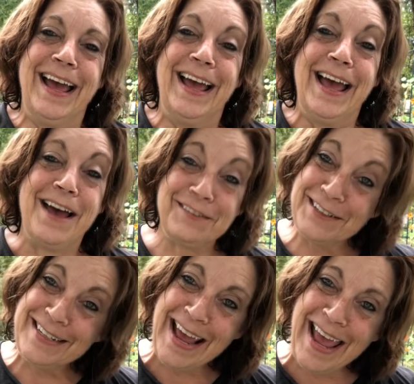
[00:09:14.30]
Have a
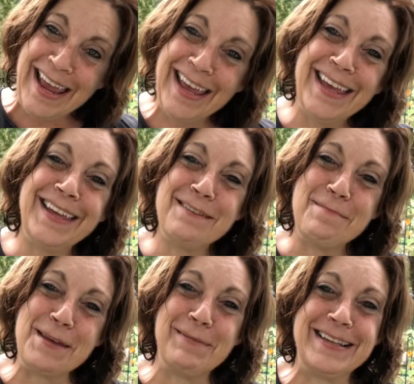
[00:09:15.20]
good day.
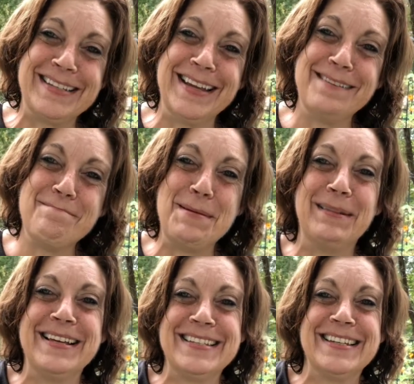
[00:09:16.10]
Be a blessing. Be
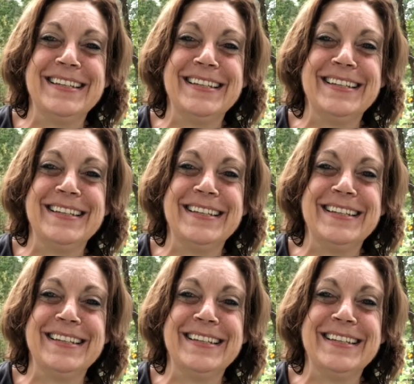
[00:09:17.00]
blessed.